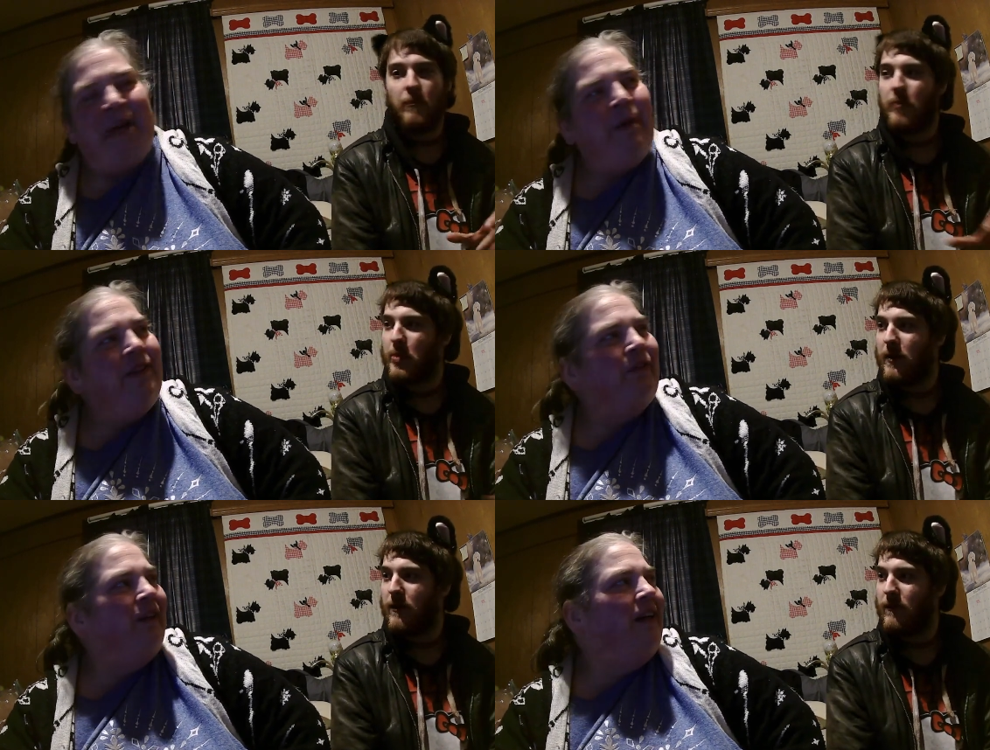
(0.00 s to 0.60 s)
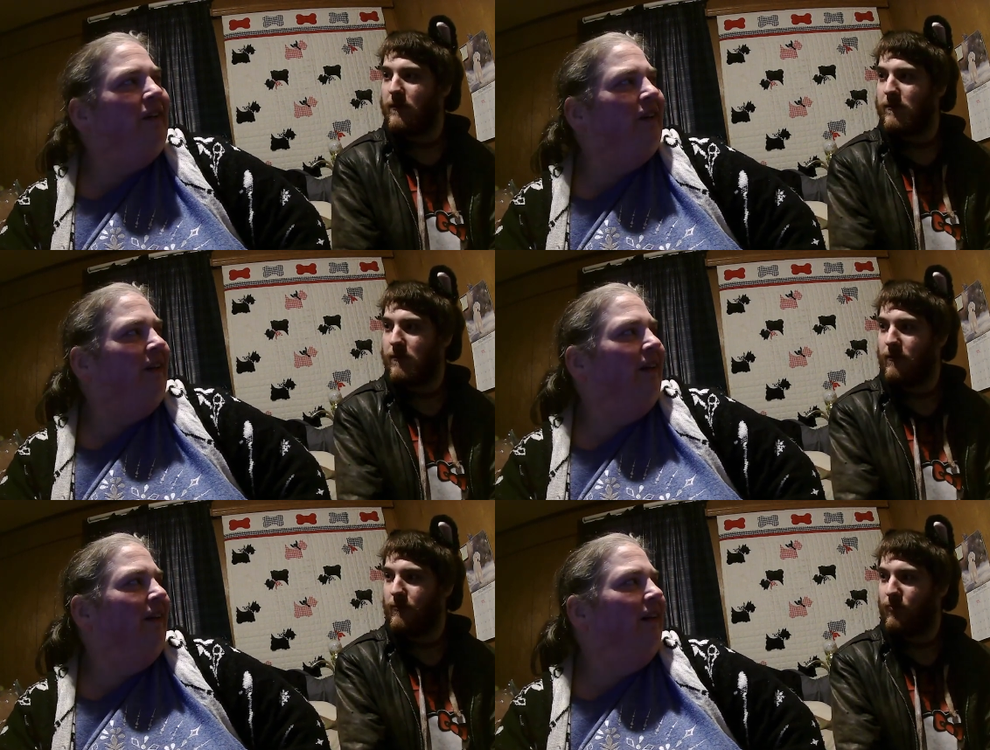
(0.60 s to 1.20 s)
Speaker 1: it in the freezer.
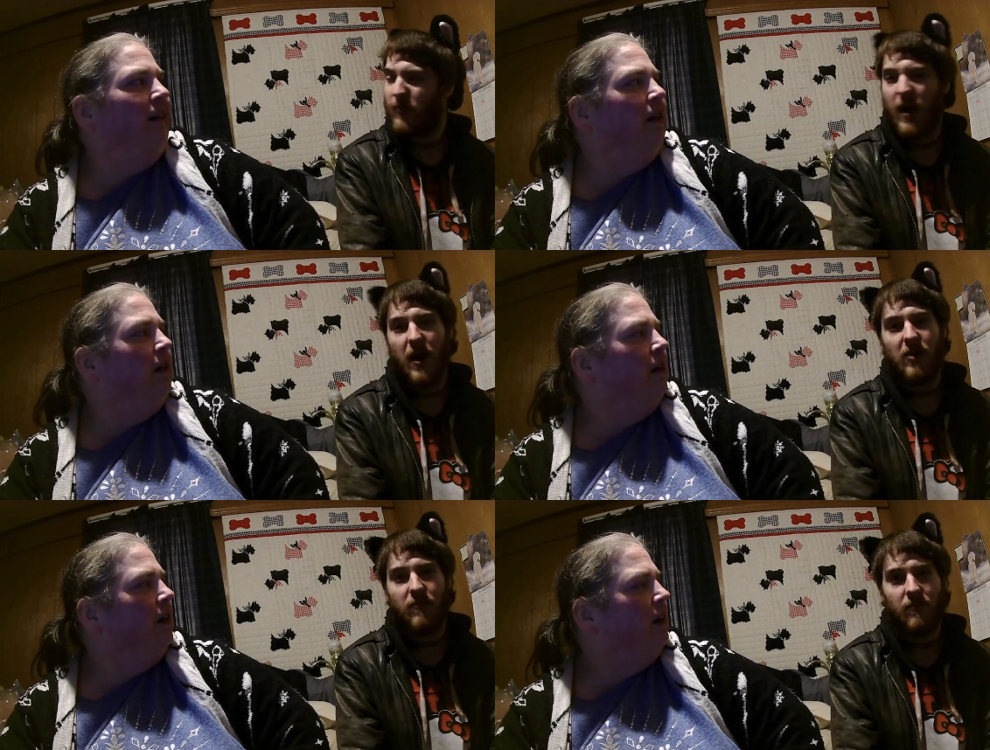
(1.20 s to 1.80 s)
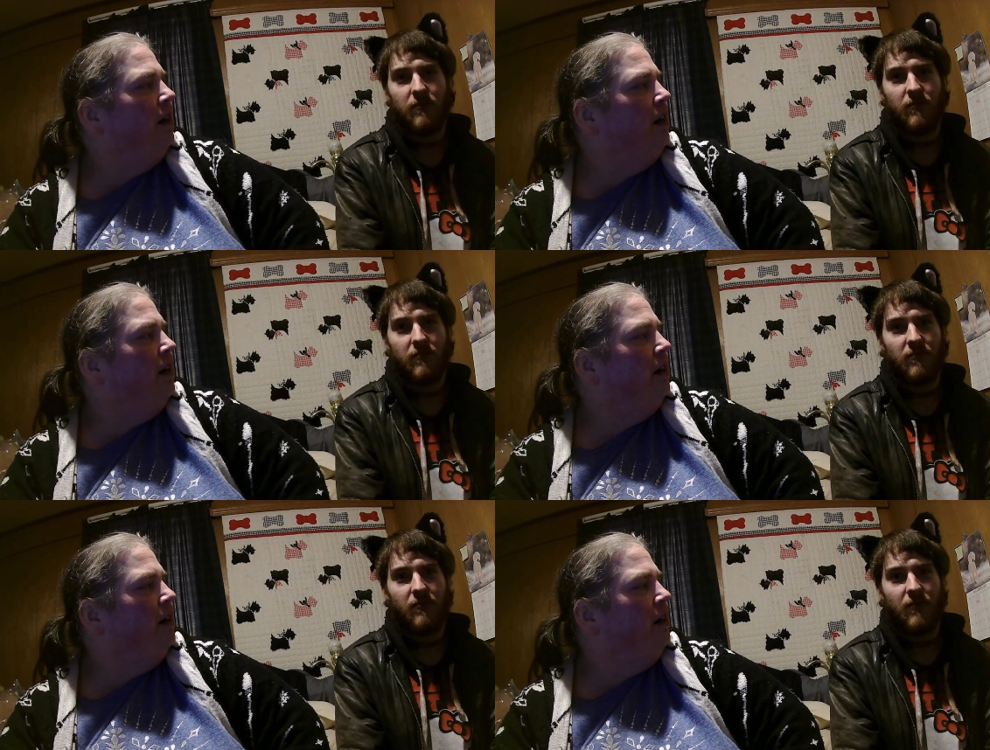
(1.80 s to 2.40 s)
Speaker 2: Yeah.
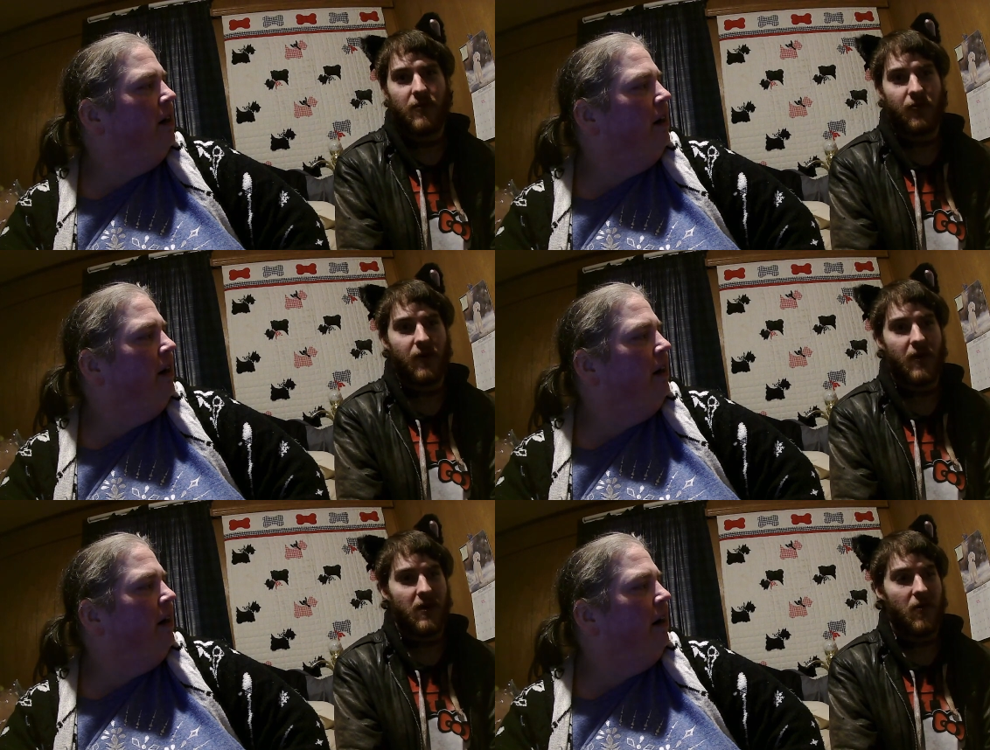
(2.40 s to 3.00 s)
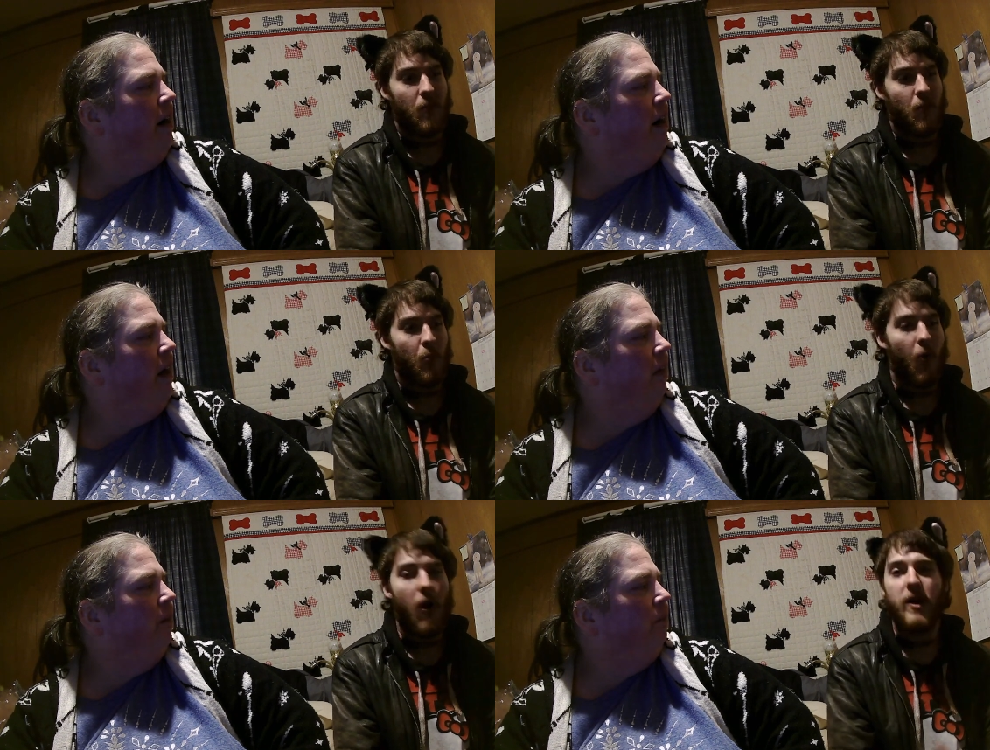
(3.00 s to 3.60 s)
Just like
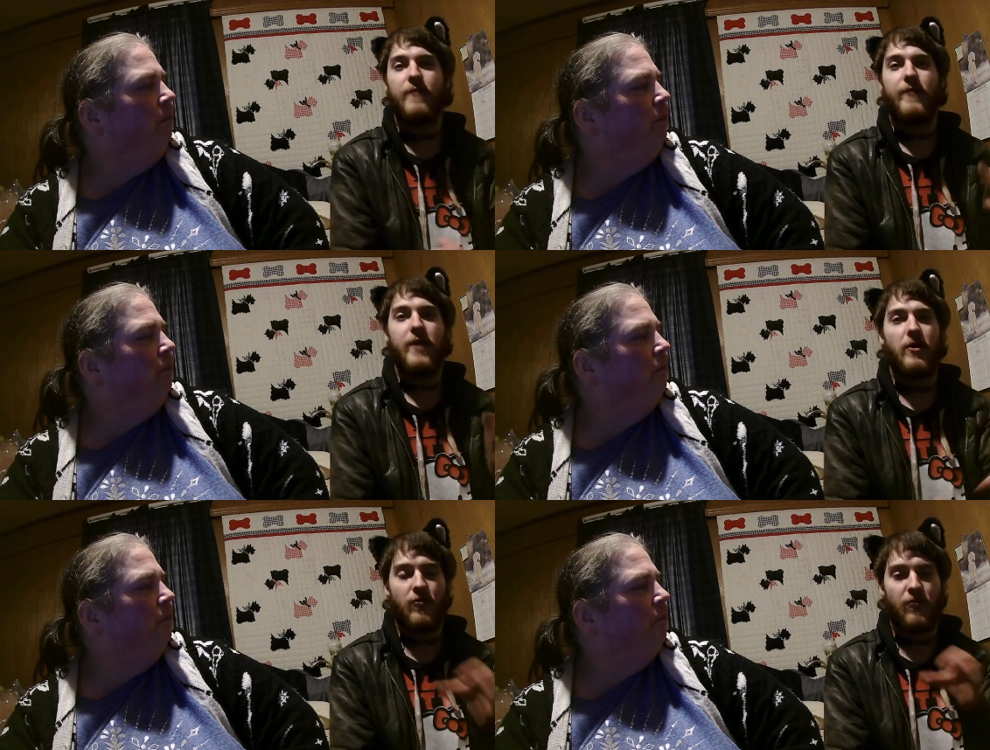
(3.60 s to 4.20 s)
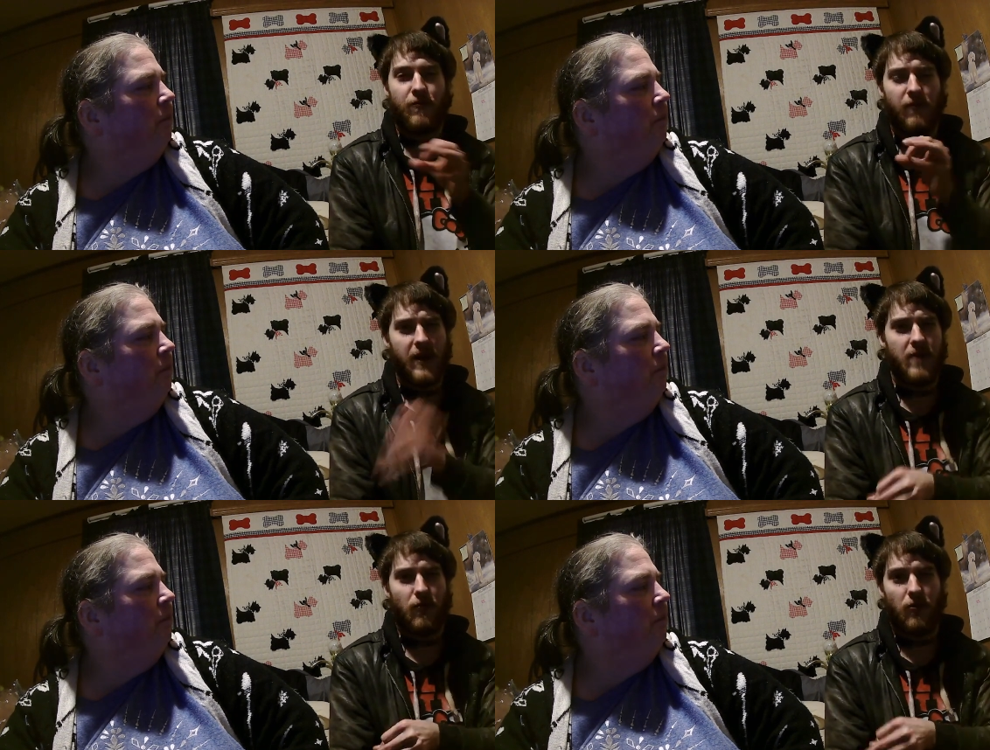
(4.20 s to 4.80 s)
one of each
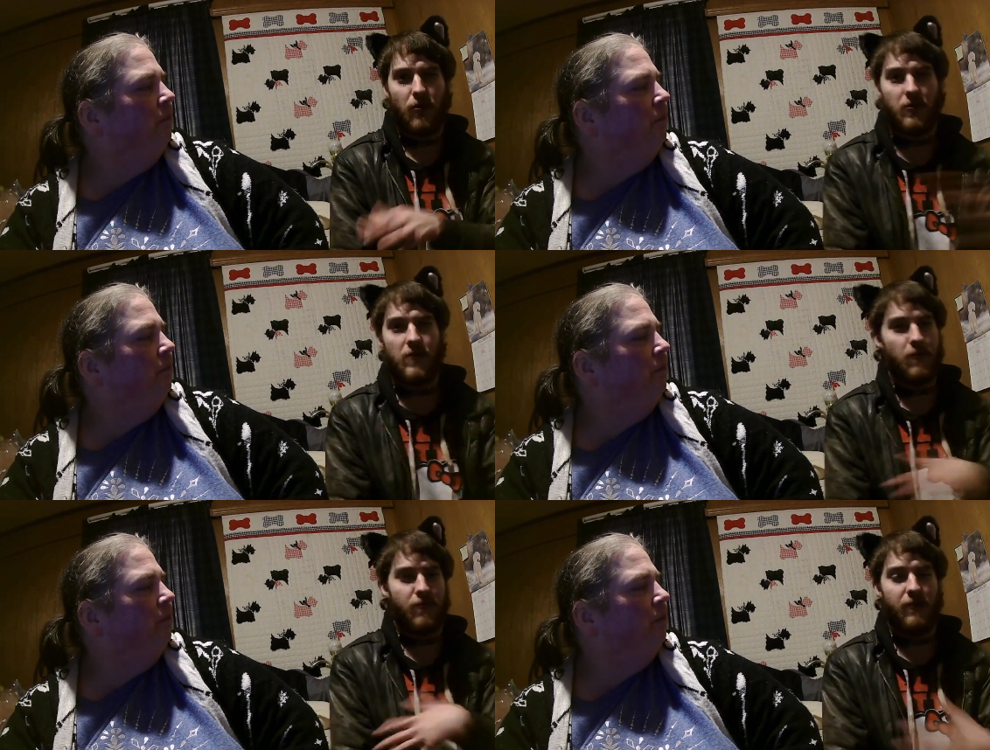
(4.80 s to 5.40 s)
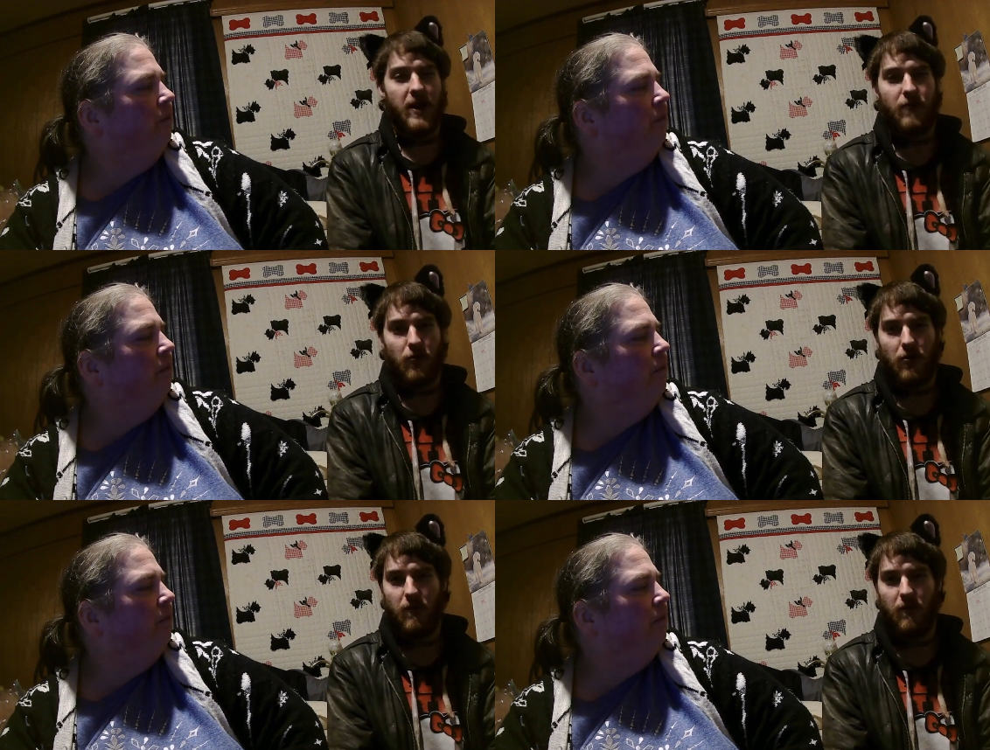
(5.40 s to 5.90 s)
flavor, or different flavor.